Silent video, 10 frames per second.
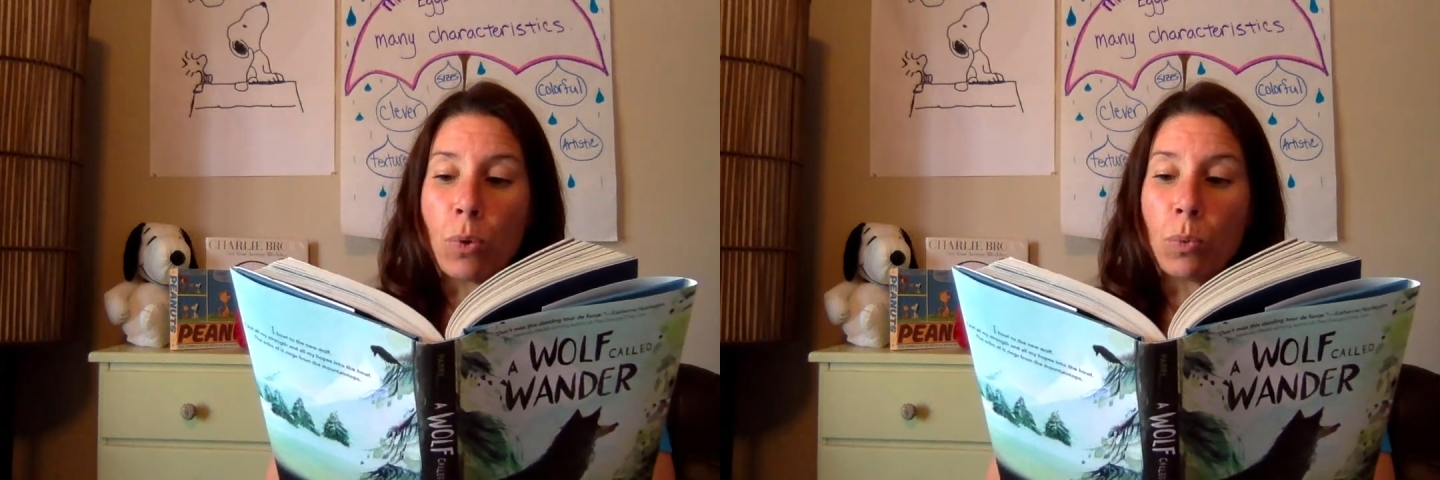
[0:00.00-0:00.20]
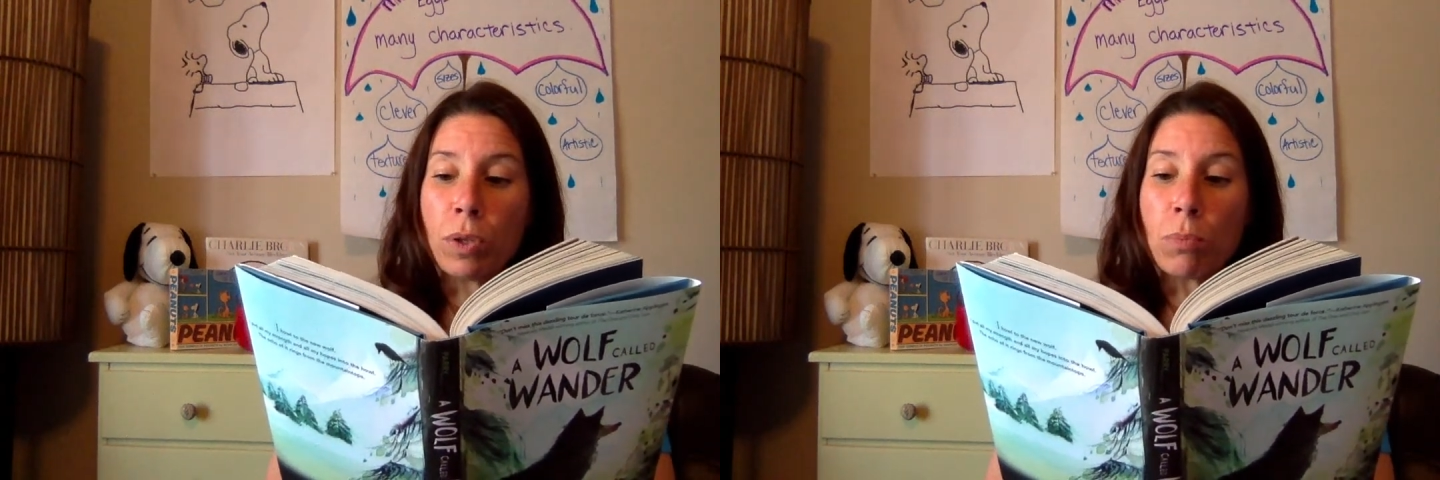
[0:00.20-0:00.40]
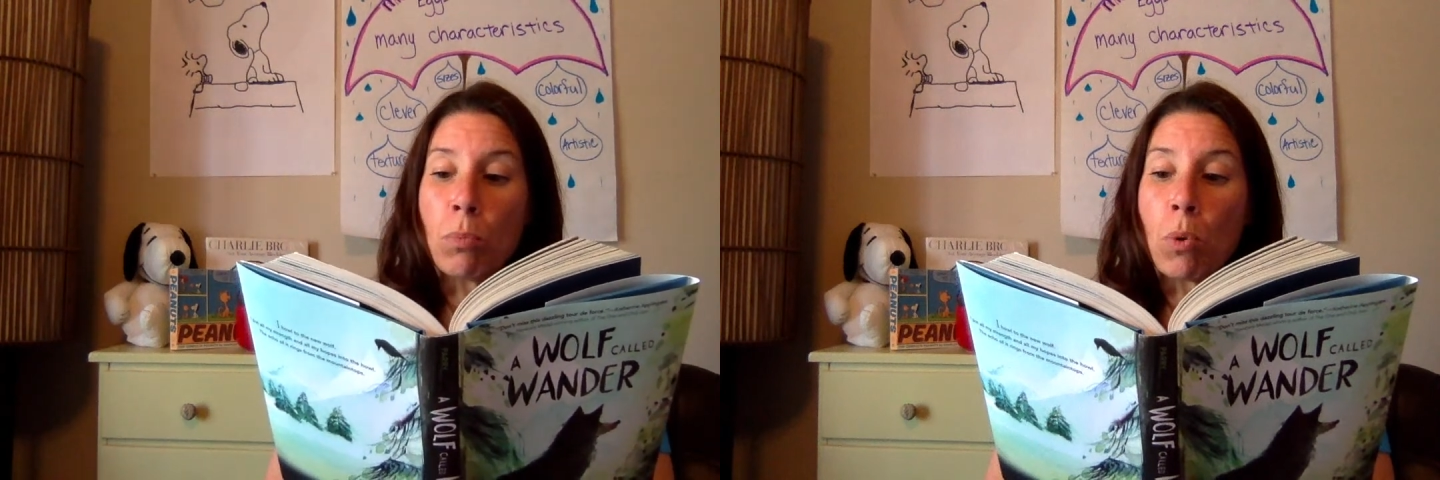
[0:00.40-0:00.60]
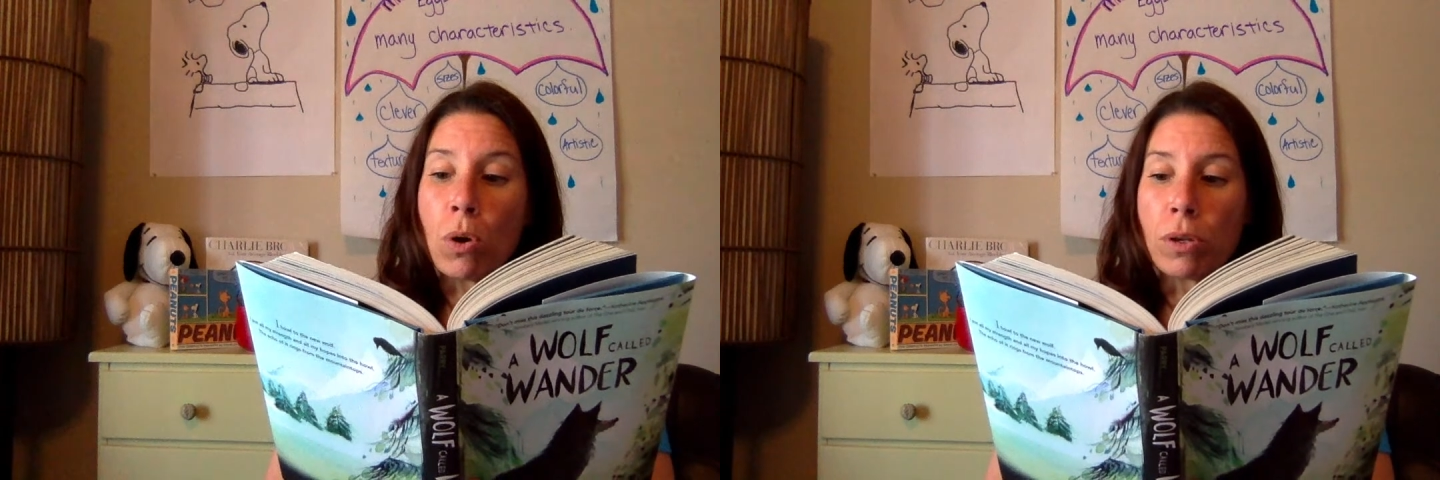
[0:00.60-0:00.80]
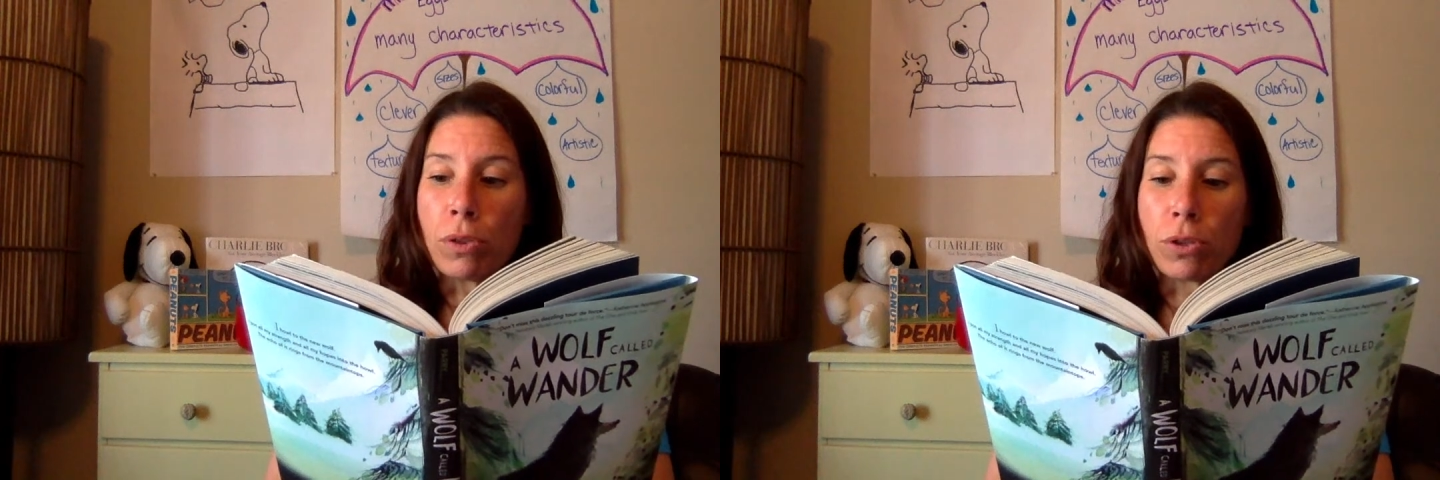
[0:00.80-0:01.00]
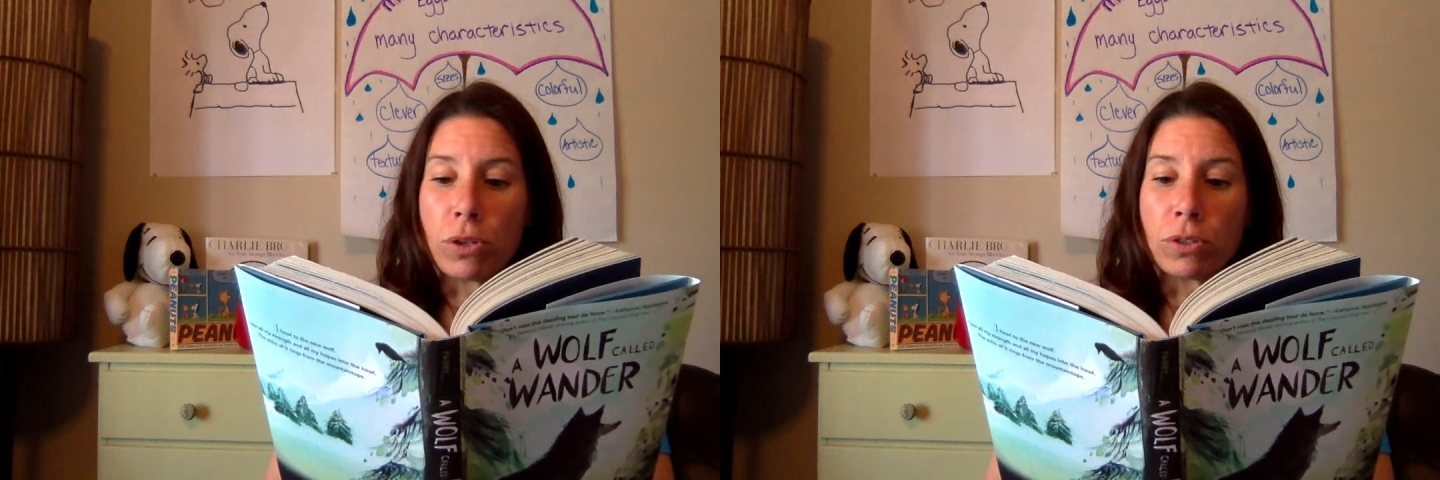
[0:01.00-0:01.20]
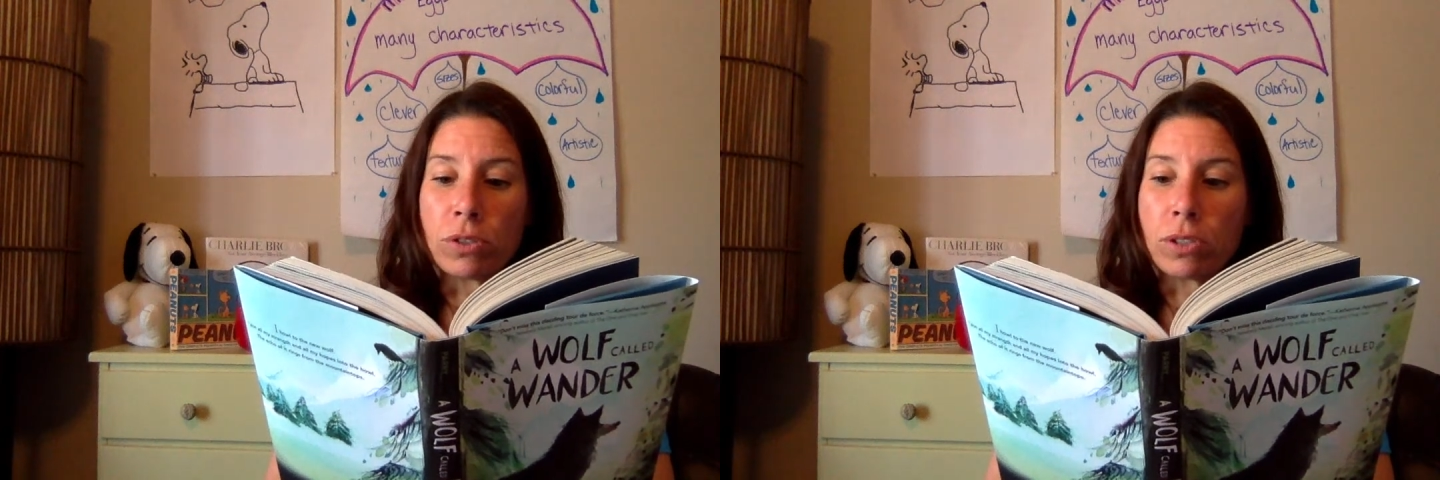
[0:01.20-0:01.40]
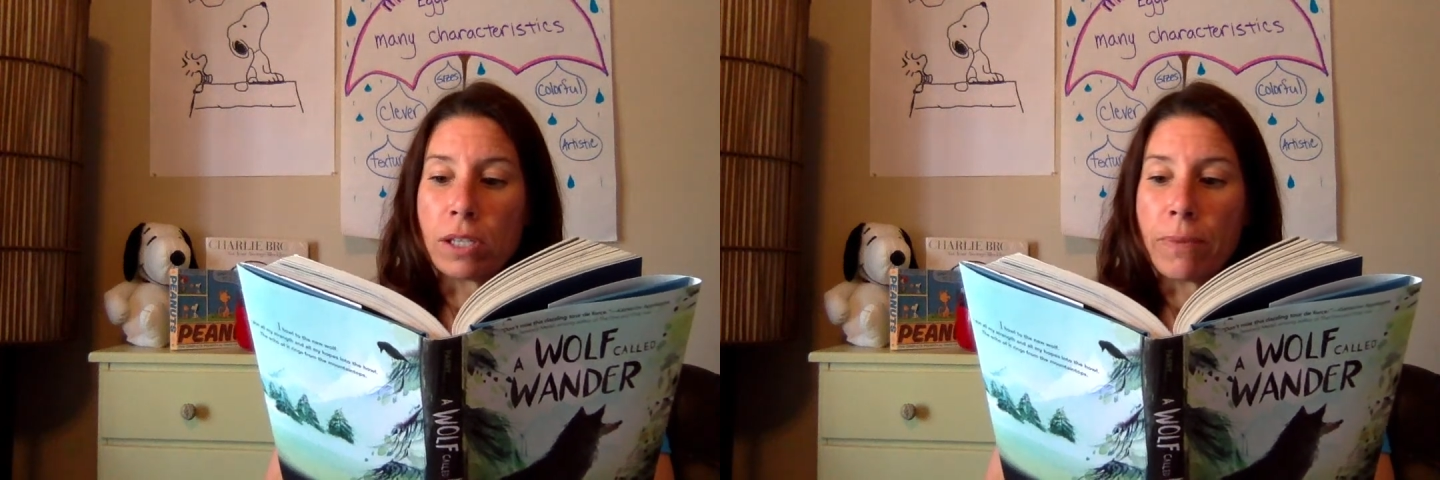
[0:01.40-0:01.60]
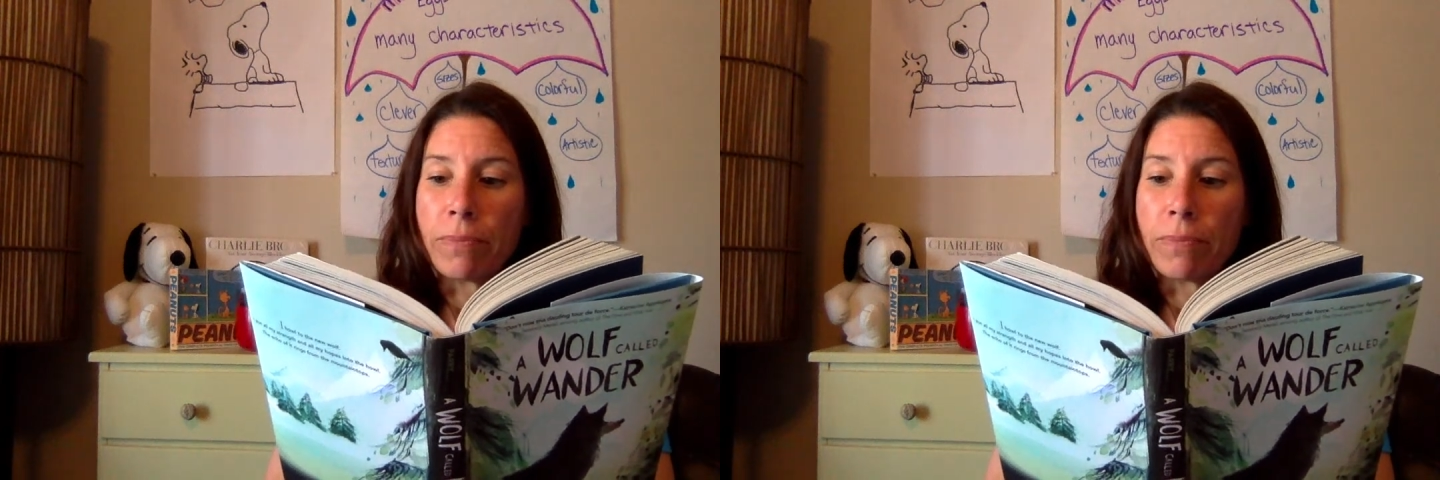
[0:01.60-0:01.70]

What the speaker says: with more thirst